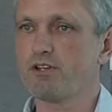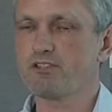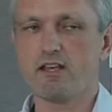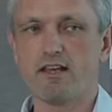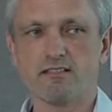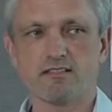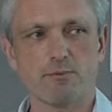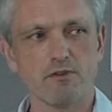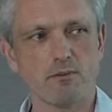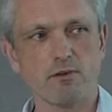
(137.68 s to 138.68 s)
by GIS.
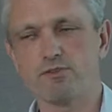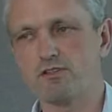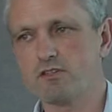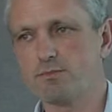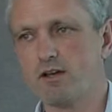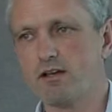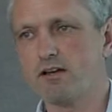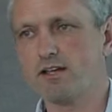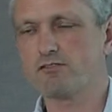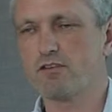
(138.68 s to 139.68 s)
Some of them are produced by our
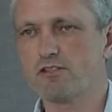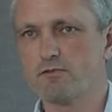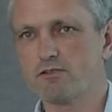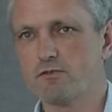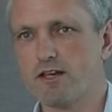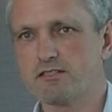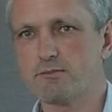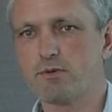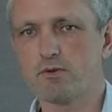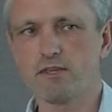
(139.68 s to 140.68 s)
ex-graduates or
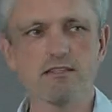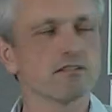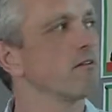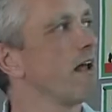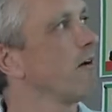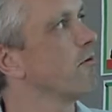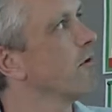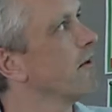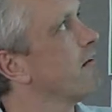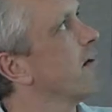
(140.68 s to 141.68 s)
ex-employees who now
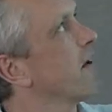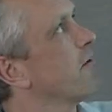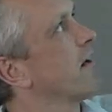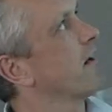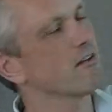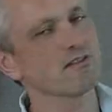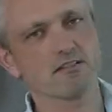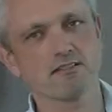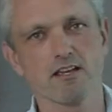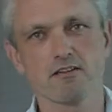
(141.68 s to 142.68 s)
work there. I go in occasionally
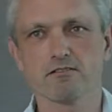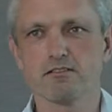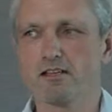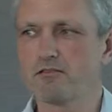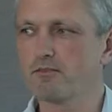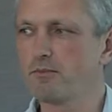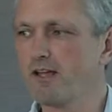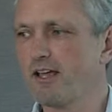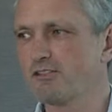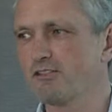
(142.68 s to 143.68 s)
to CERA and they're all my
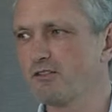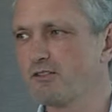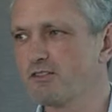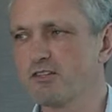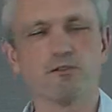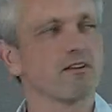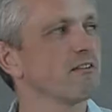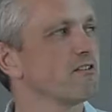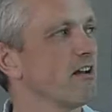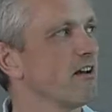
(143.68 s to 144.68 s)
ex-students doing
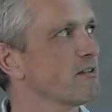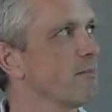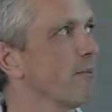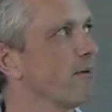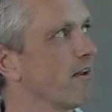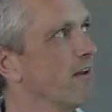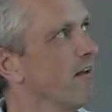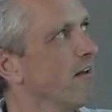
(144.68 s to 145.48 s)
the GIS mapping.